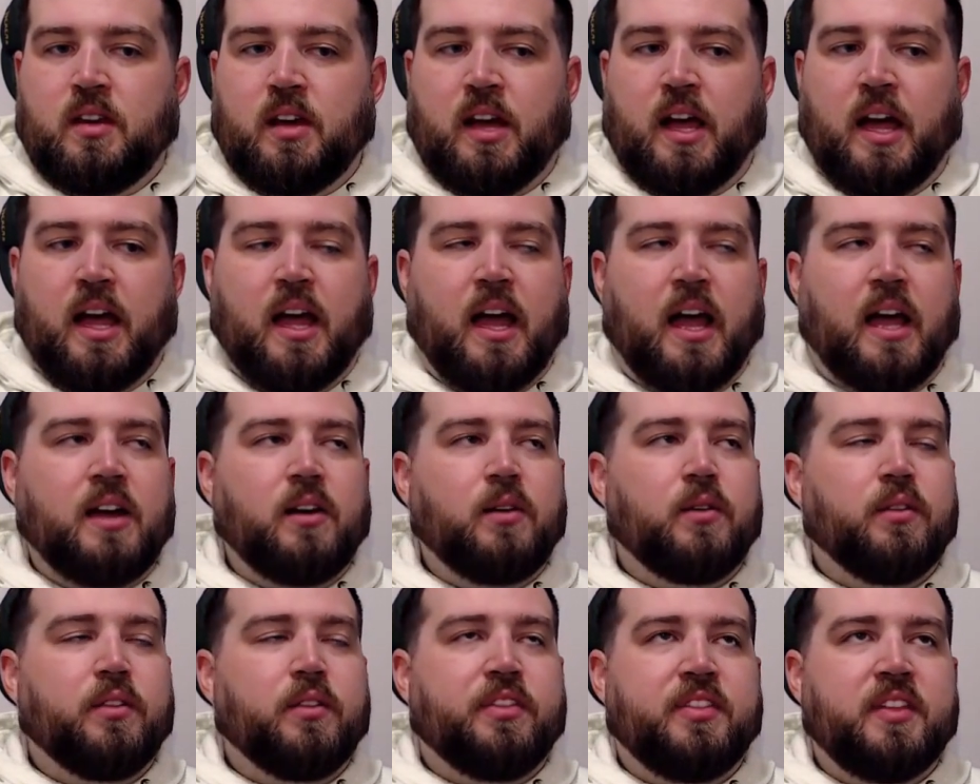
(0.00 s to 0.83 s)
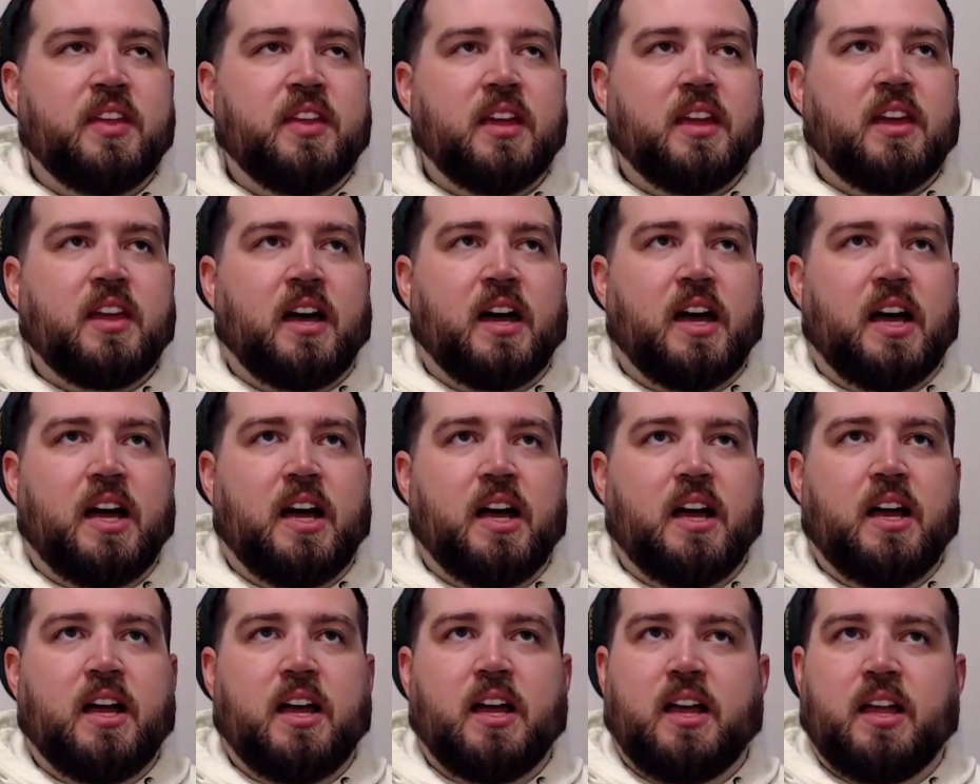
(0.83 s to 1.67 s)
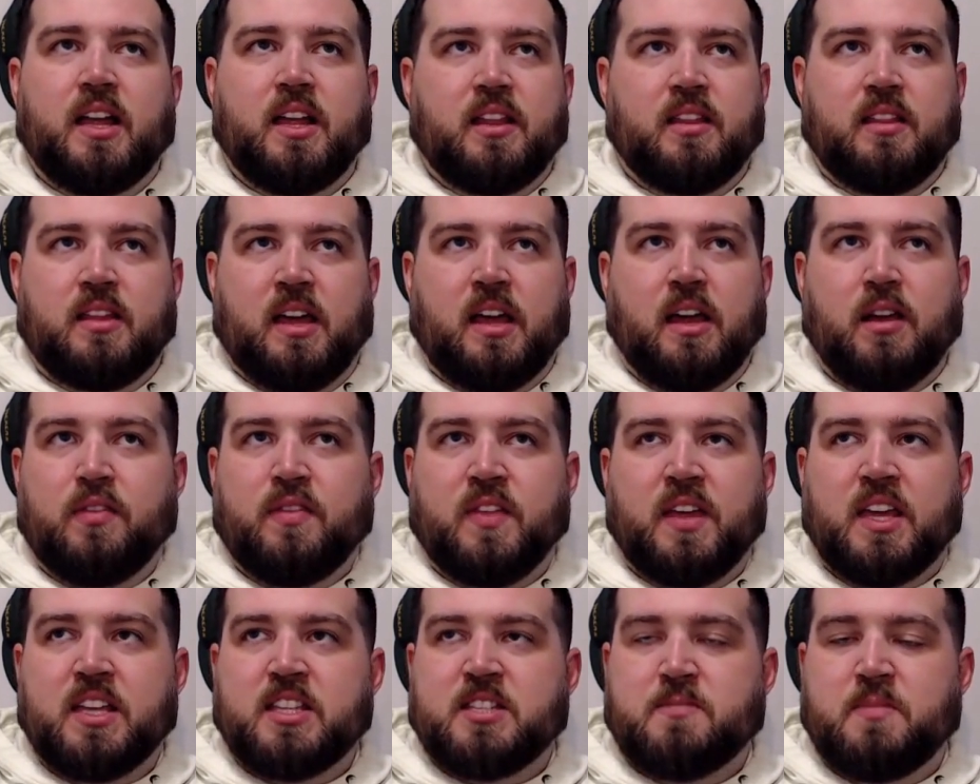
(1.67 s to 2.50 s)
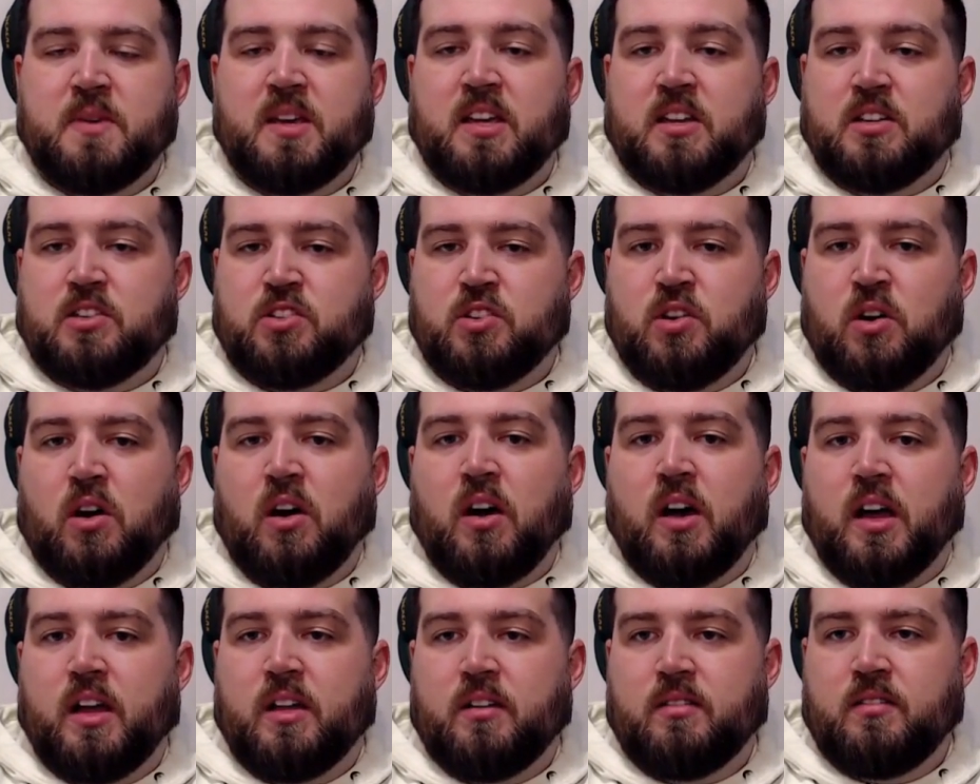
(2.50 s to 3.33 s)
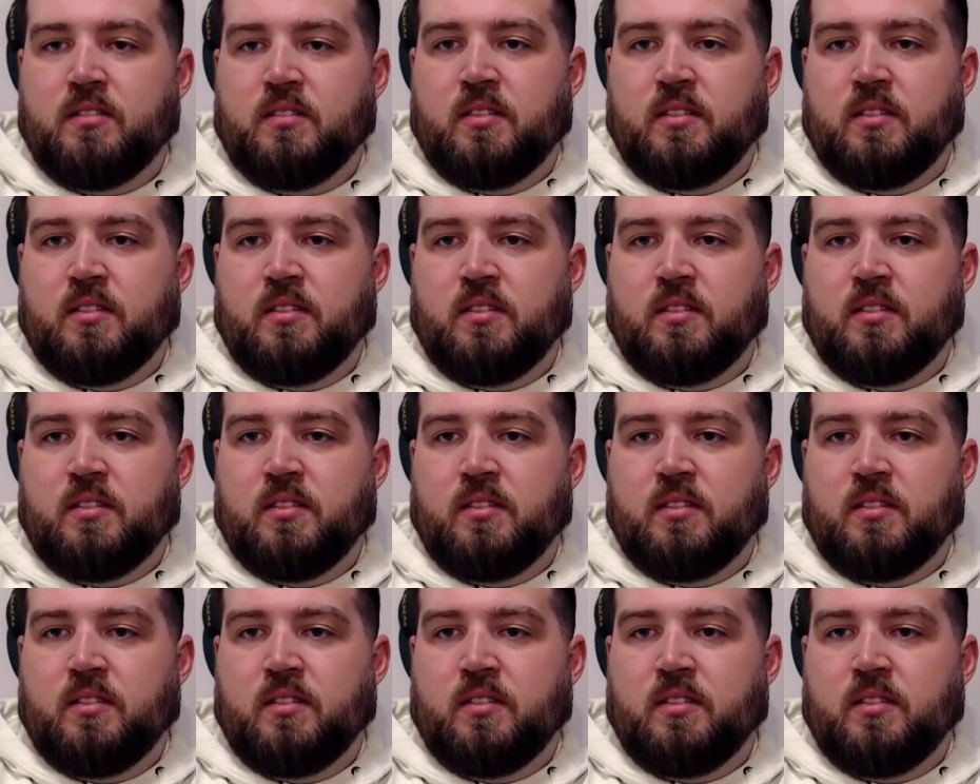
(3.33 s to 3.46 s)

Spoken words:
I don't think it's being taught